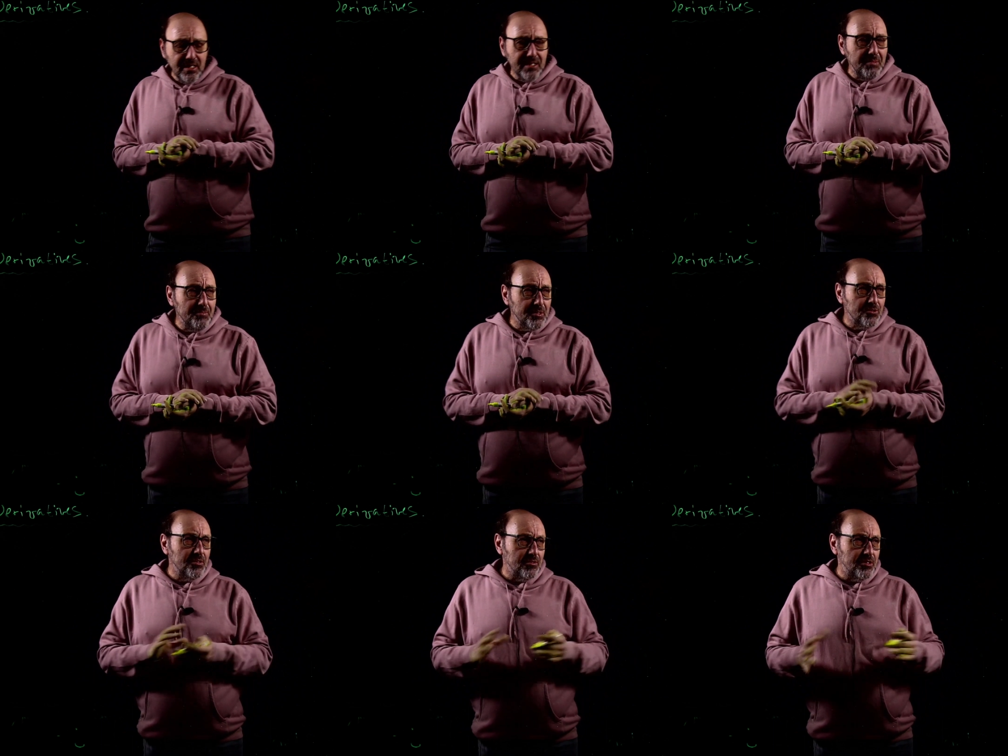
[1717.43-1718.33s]
people do
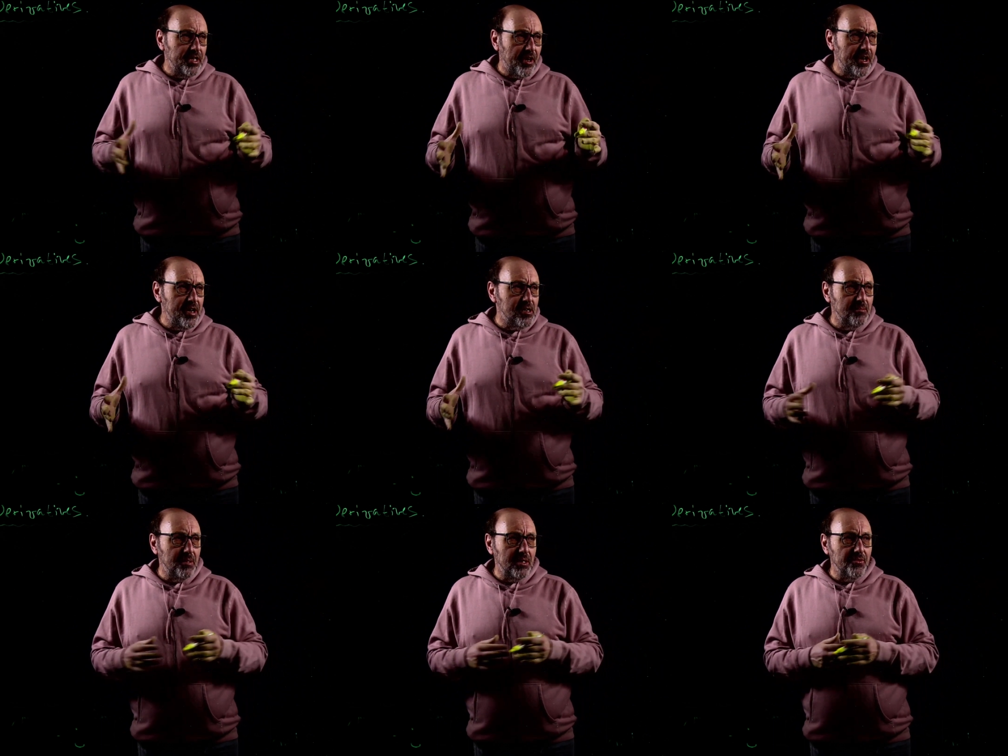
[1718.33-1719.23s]
not take care
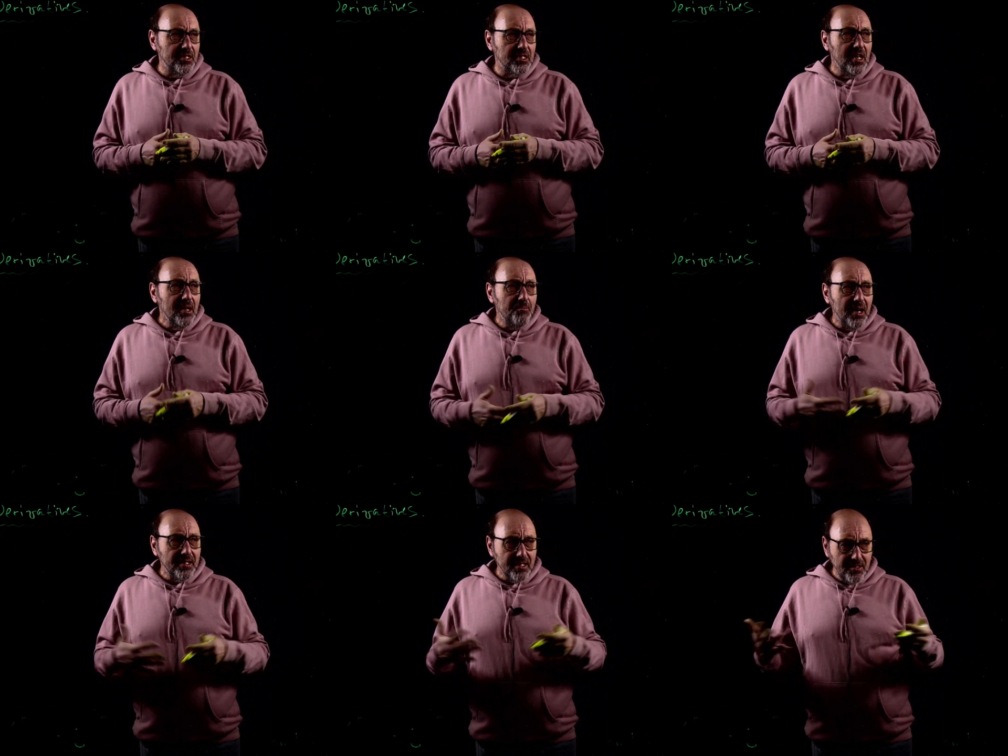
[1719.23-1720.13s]
about this.
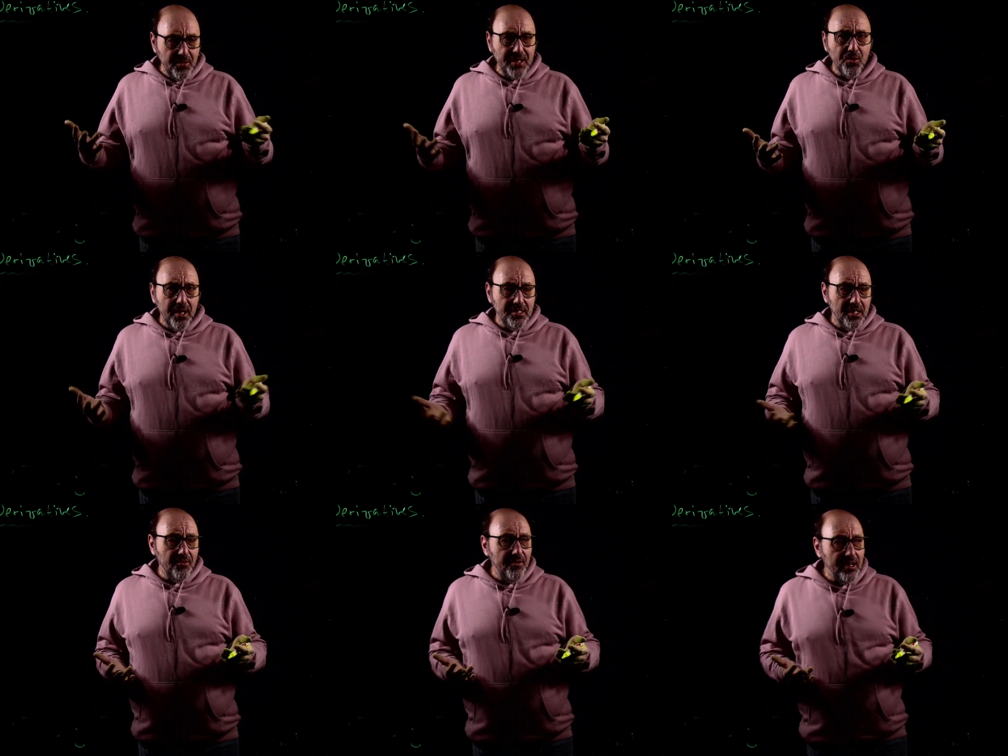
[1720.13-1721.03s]
But when you
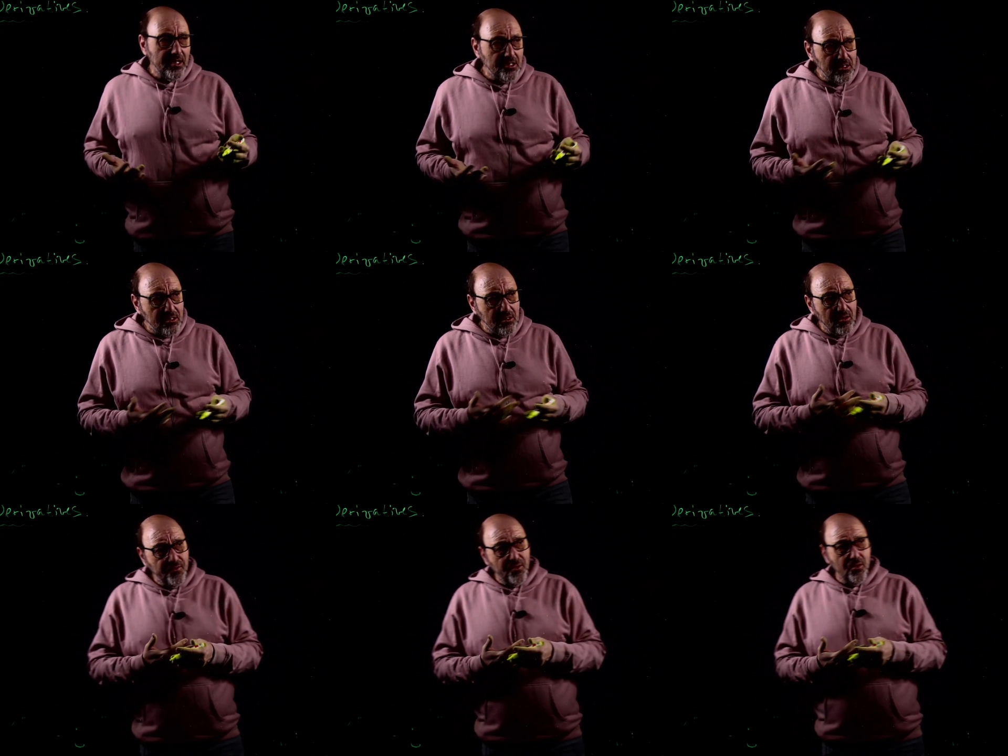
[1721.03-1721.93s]
consider functions of
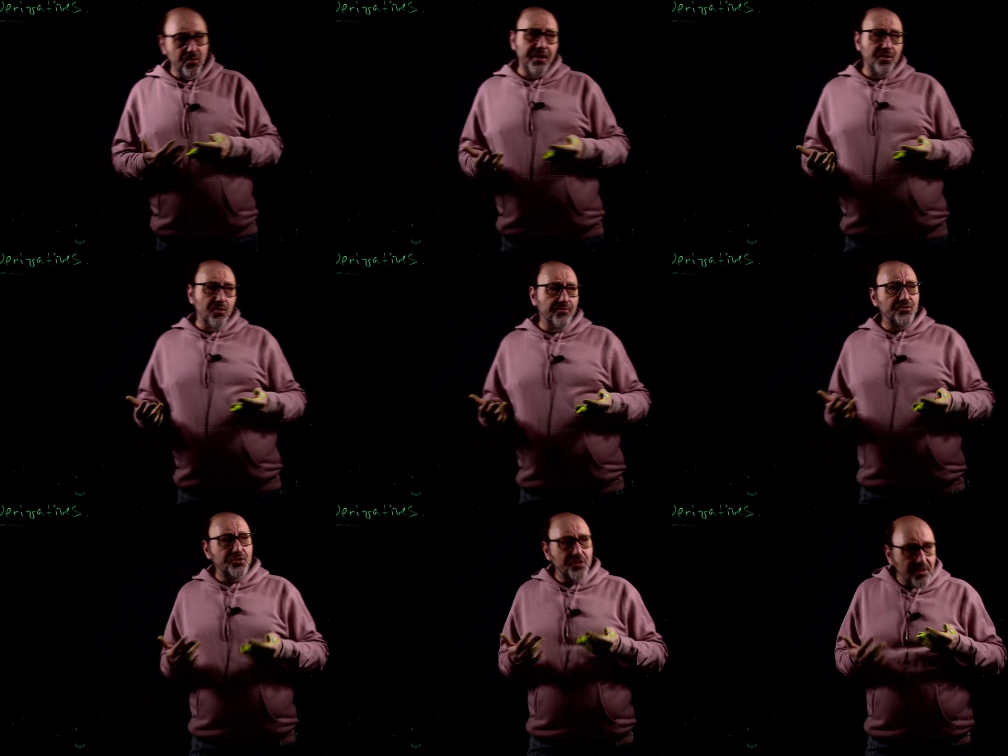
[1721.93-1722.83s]

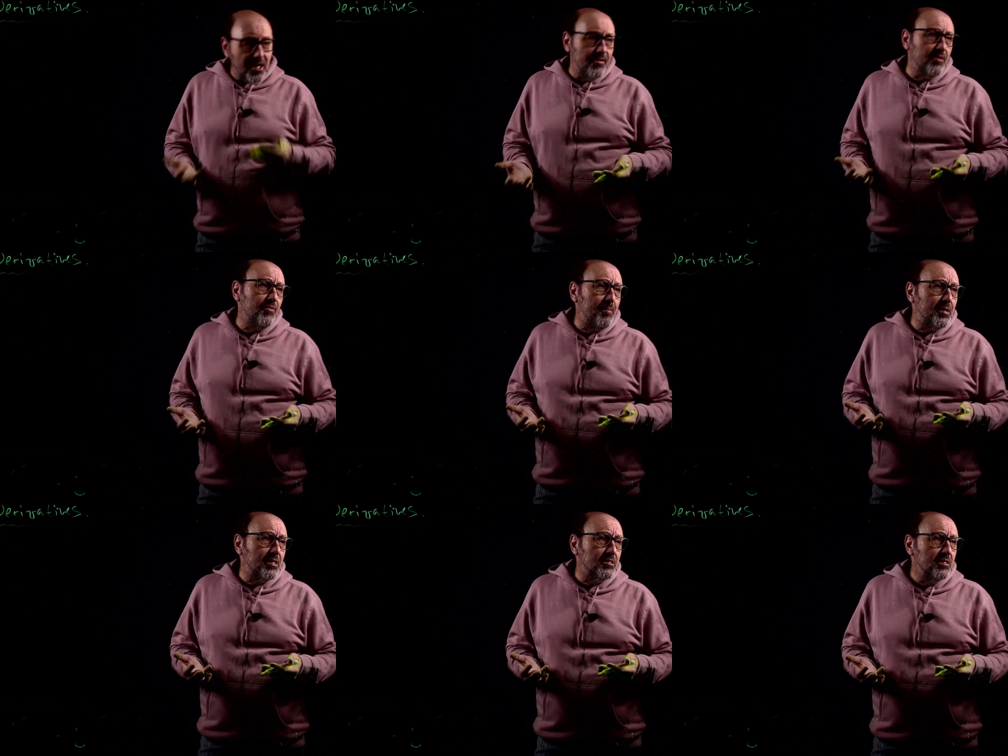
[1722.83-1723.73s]
two real
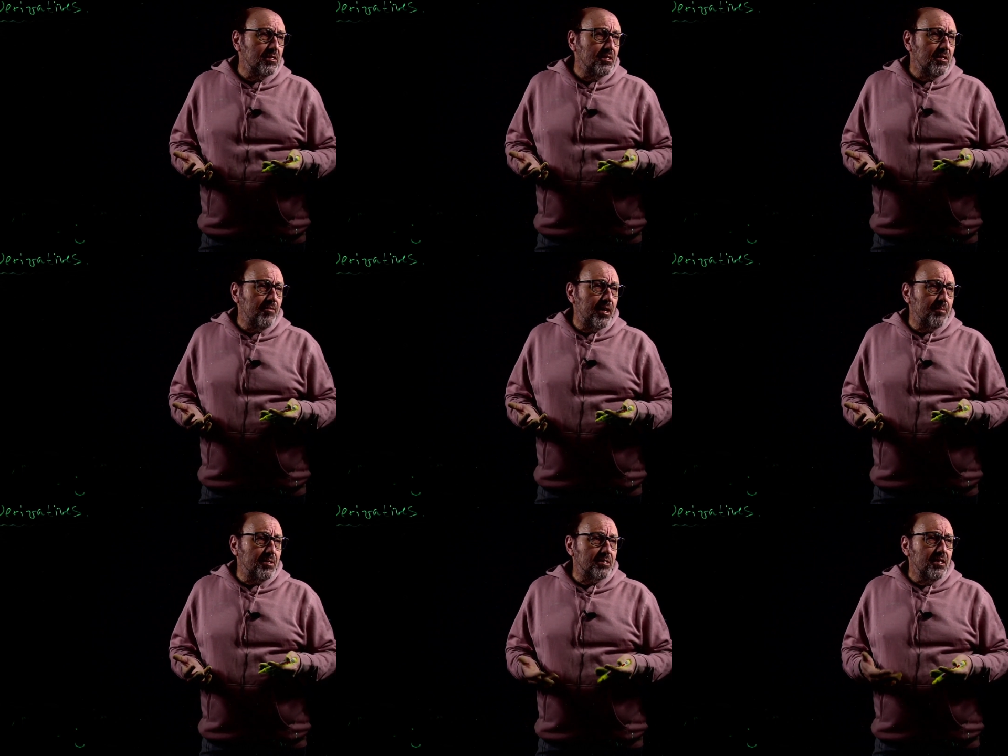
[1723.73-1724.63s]

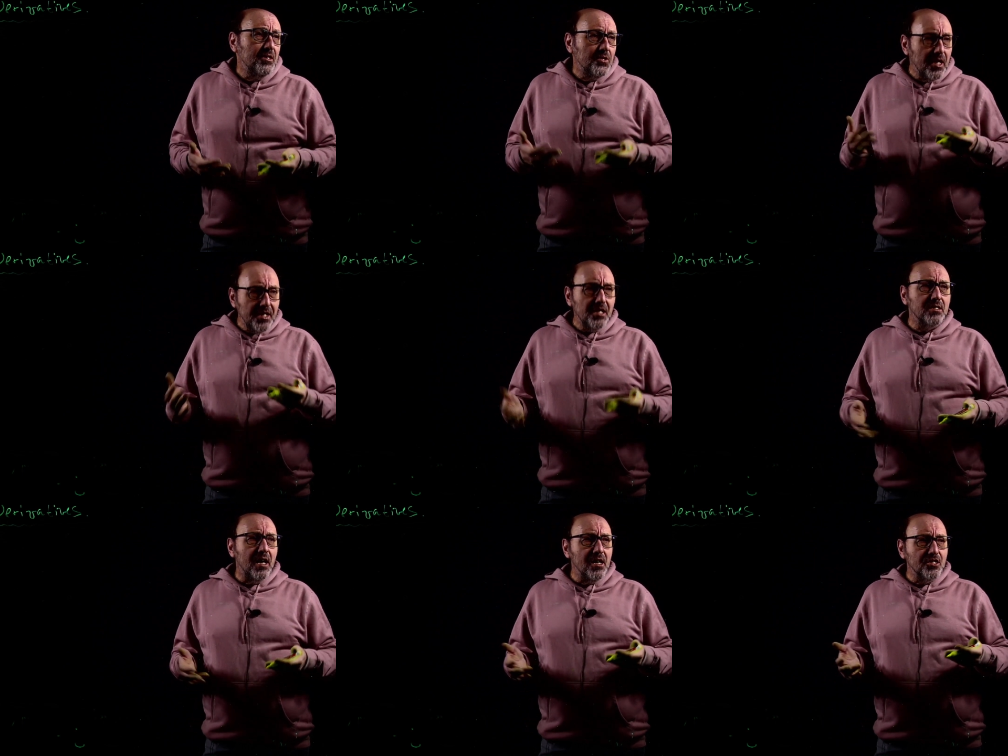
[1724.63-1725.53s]
variables, the linear
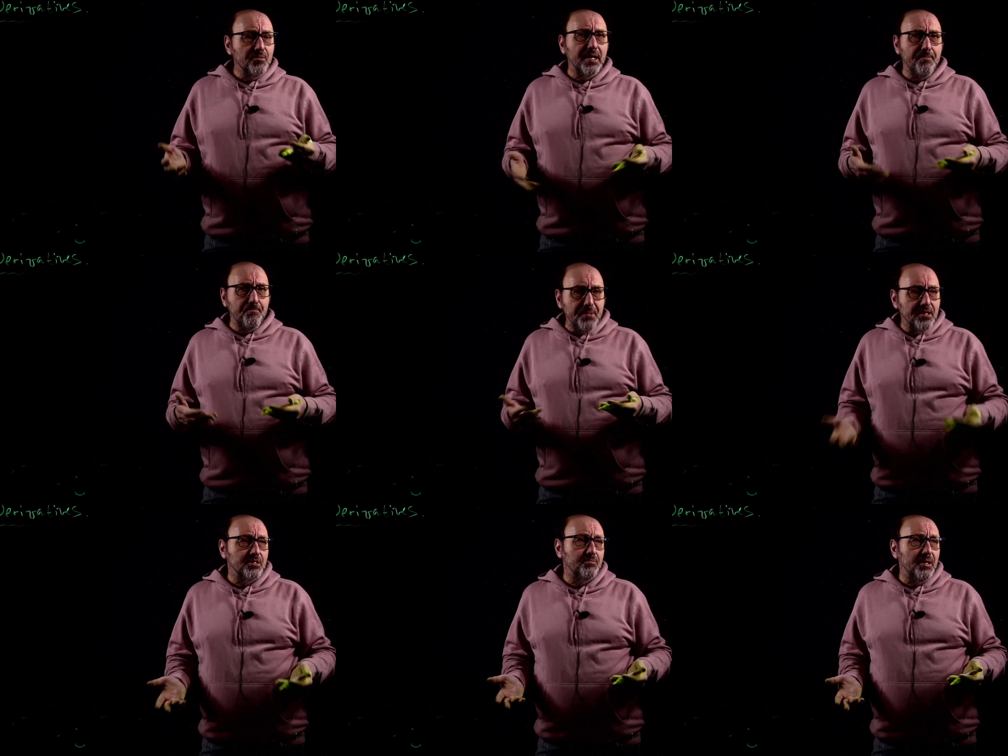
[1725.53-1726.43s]
algebra
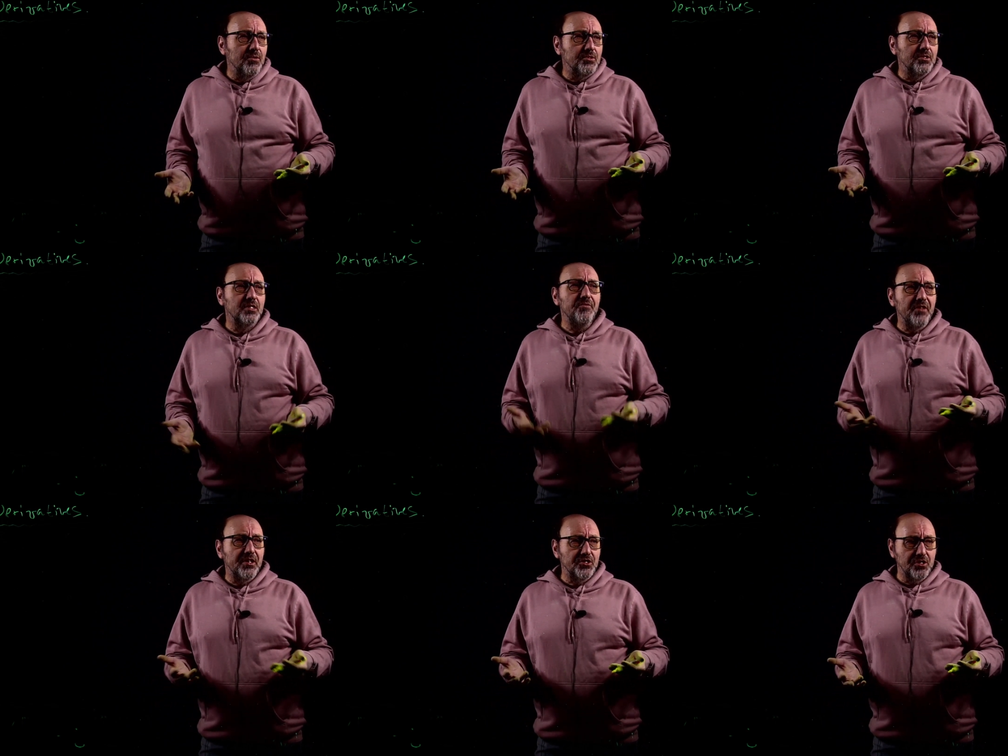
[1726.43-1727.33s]
appears because the
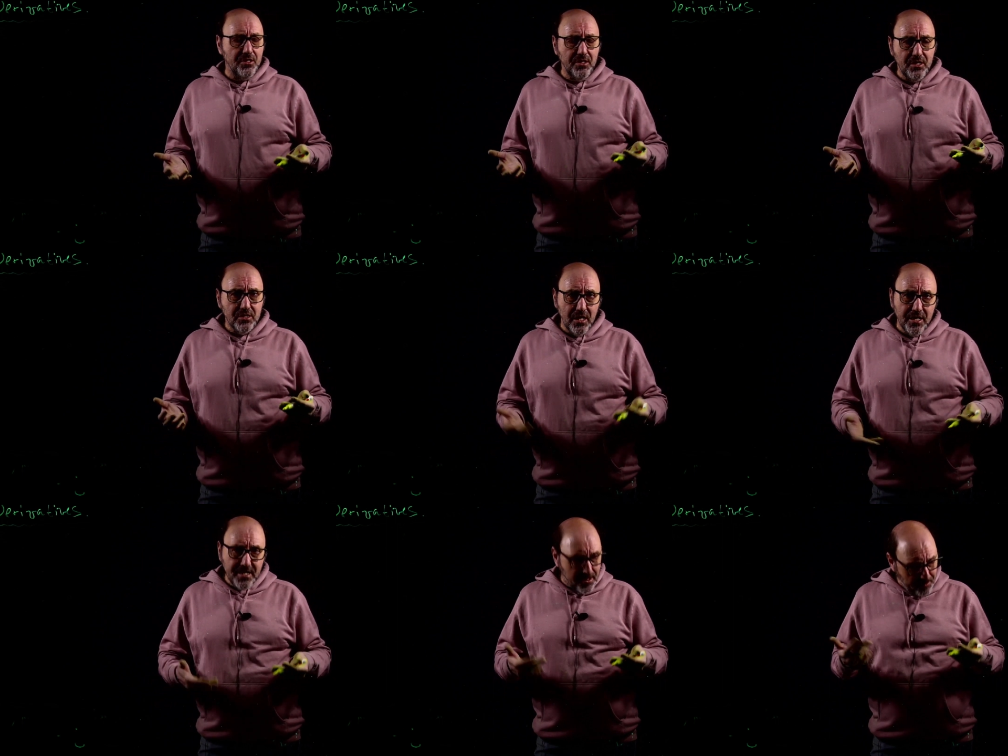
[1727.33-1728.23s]
differential is the
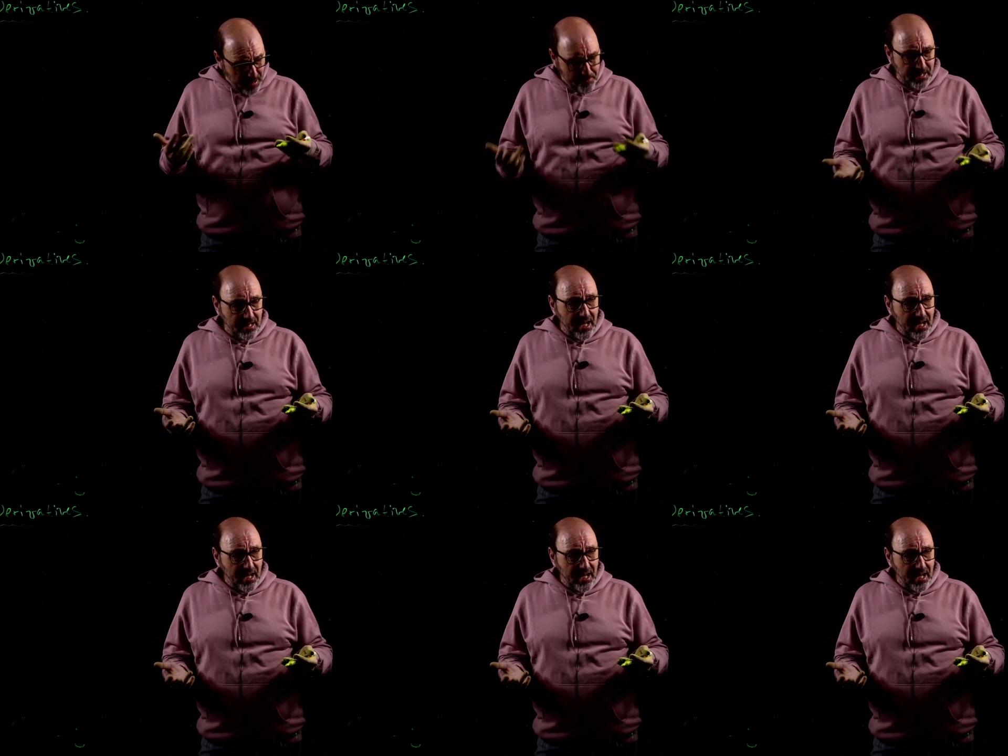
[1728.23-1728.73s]
linear mapping,